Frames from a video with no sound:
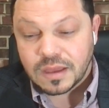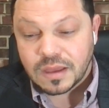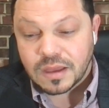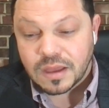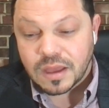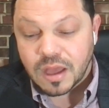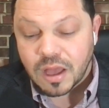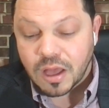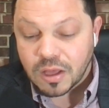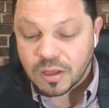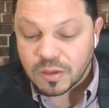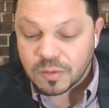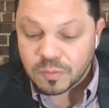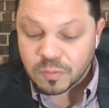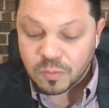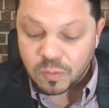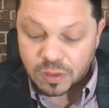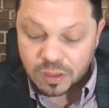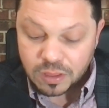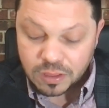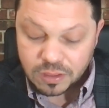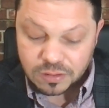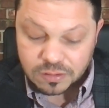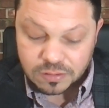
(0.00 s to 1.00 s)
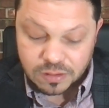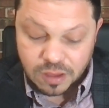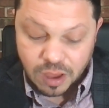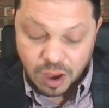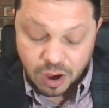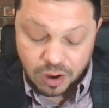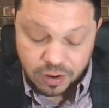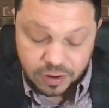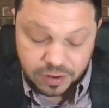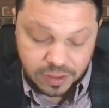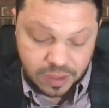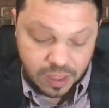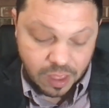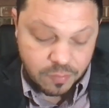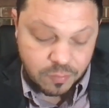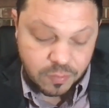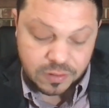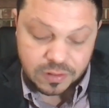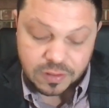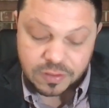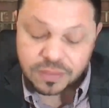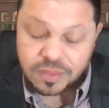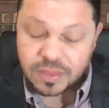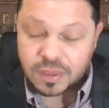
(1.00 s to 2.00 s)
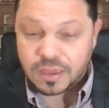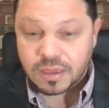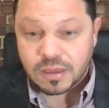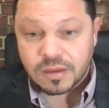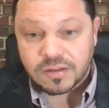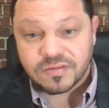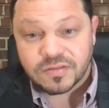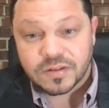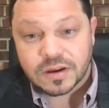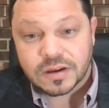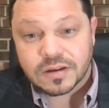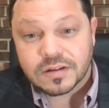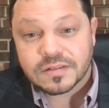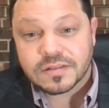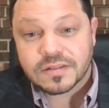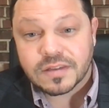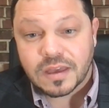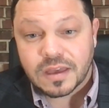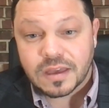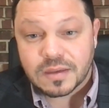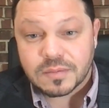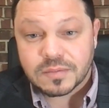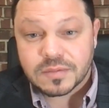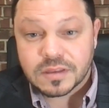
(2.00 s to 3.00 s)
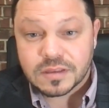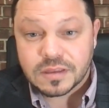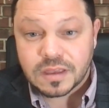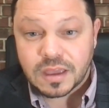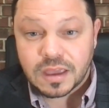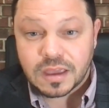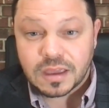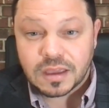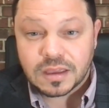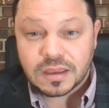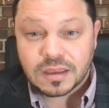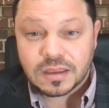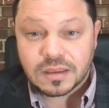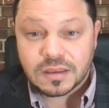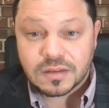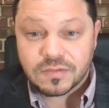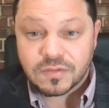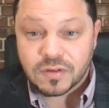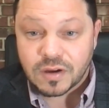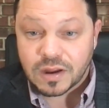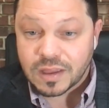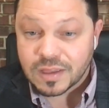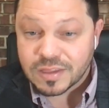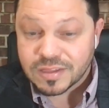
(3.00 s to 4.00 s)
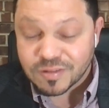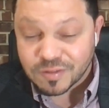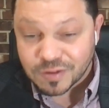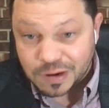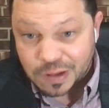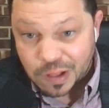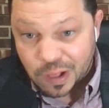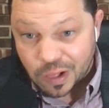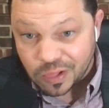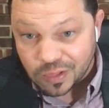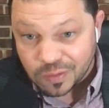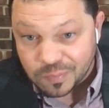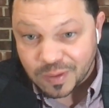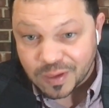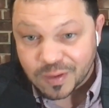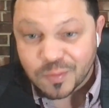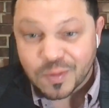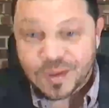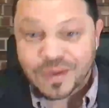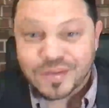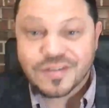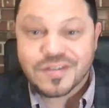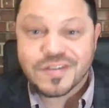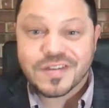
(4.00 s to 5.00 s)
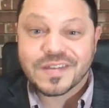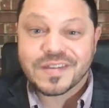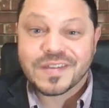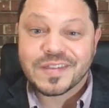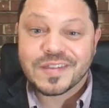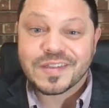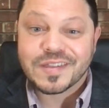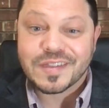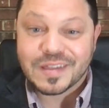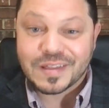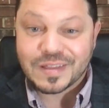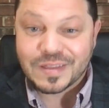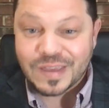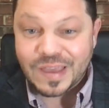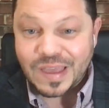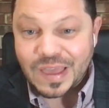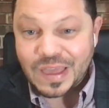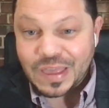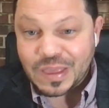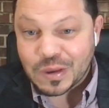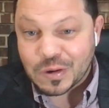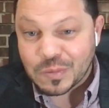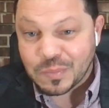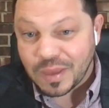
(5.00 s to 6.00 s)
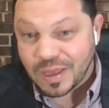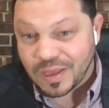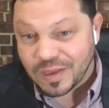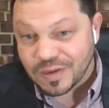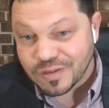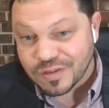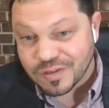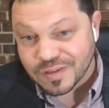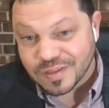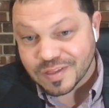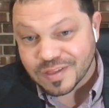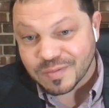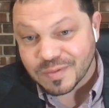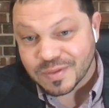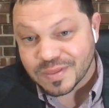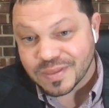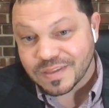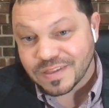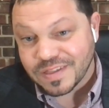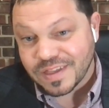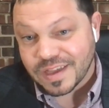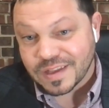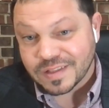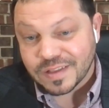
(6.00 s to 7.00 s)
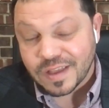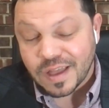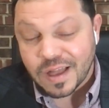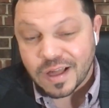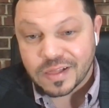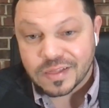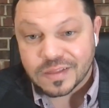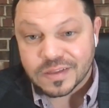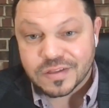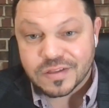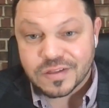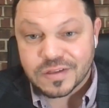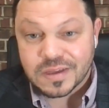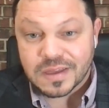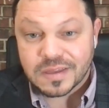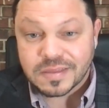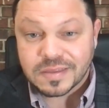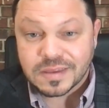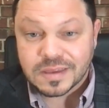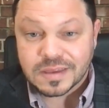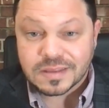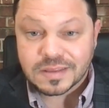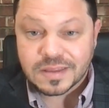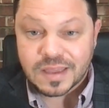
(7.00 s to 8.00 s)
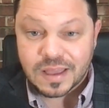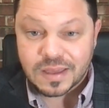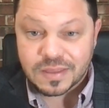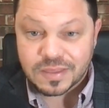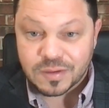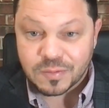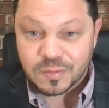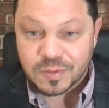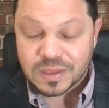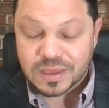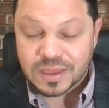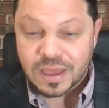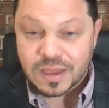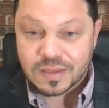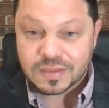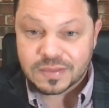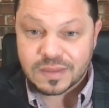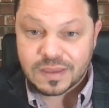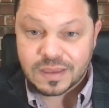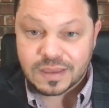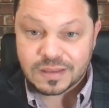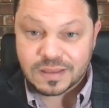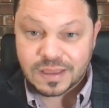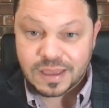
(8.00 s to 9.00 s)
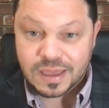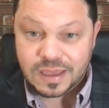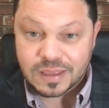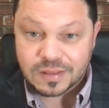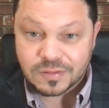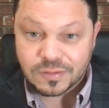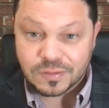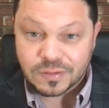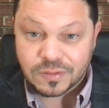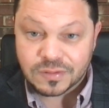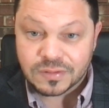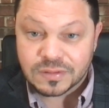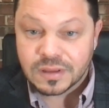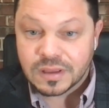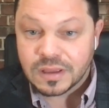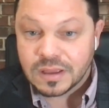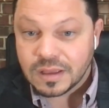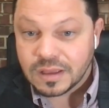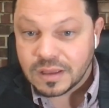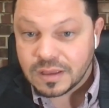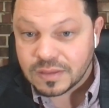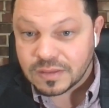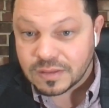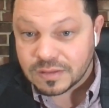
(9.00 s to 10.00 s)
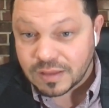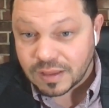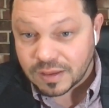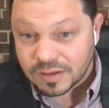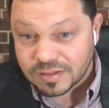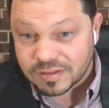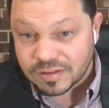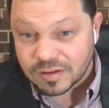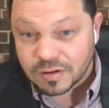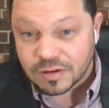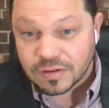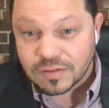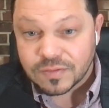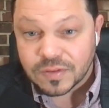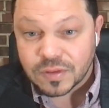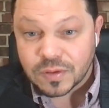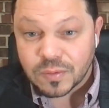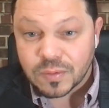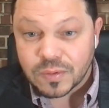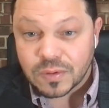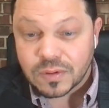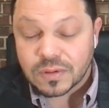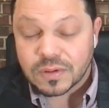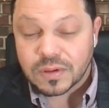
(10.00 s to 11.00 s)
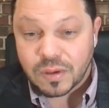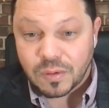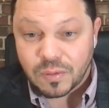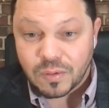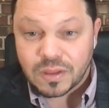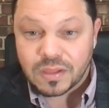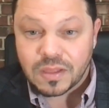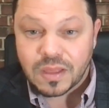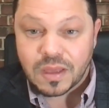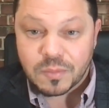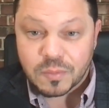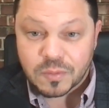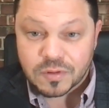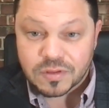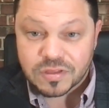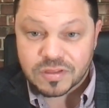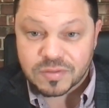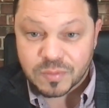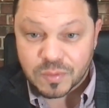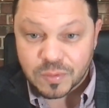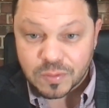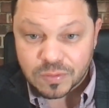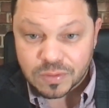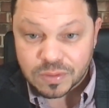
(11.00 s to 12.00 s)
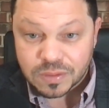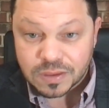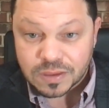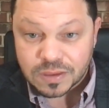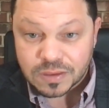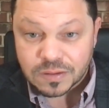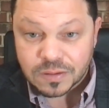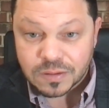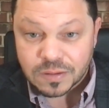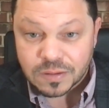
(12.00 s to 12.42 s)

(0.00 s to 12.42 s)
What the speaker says: Well, Ari, I want to thank you for your time today, for answering all of my questions and your patience with the technology. I think now that we got that handled, the next interview will go a lot more smoothly.